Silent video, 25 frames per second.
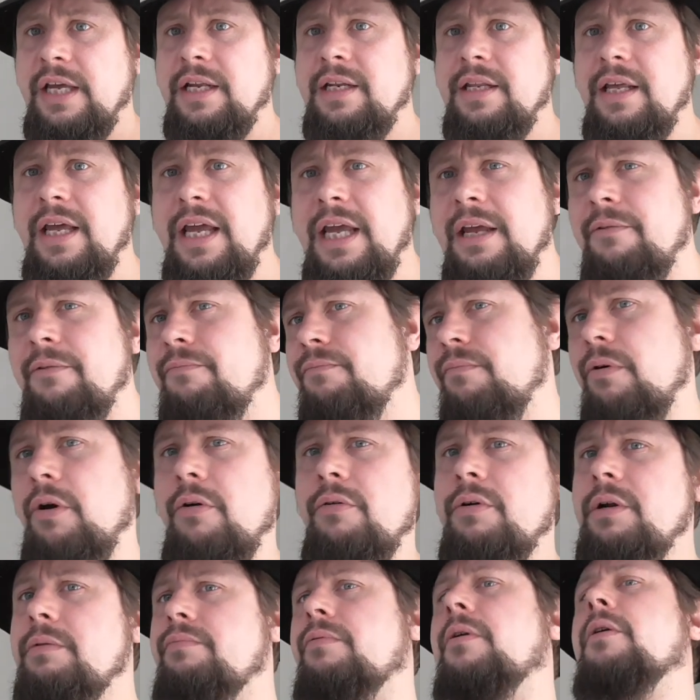that a
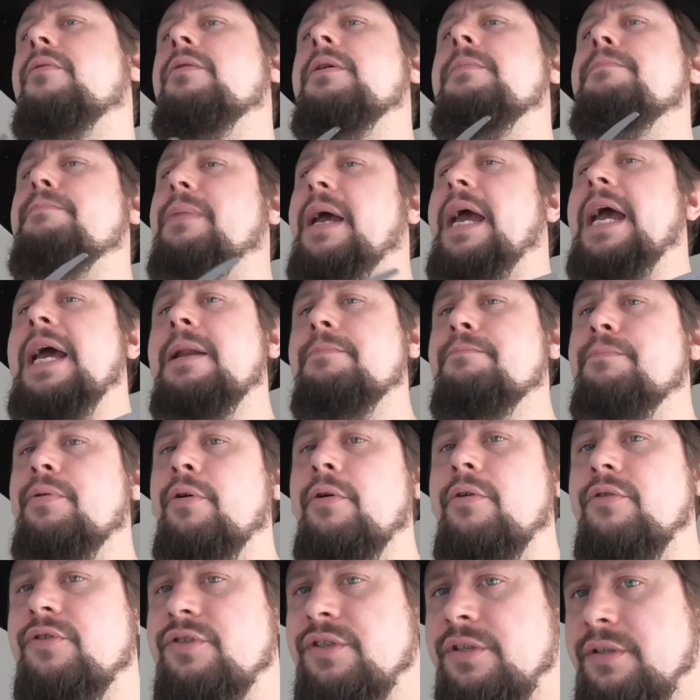very, very bad
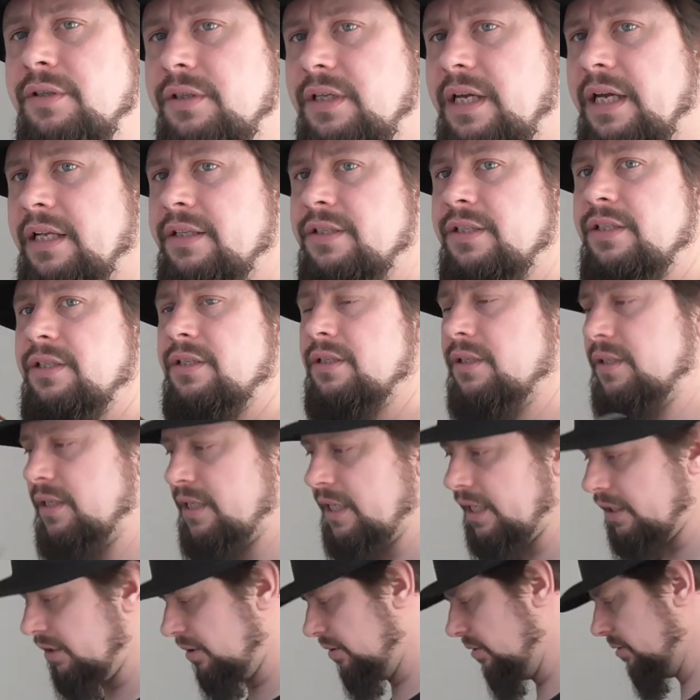person gets
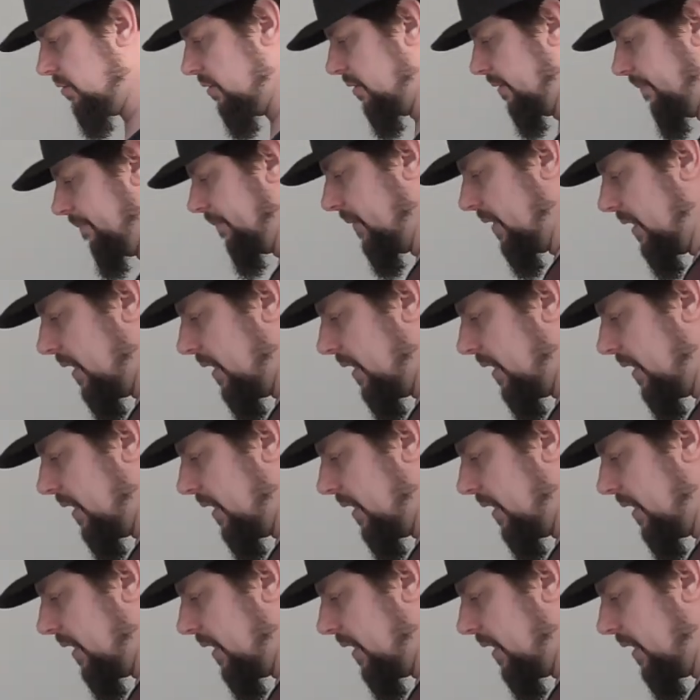killed.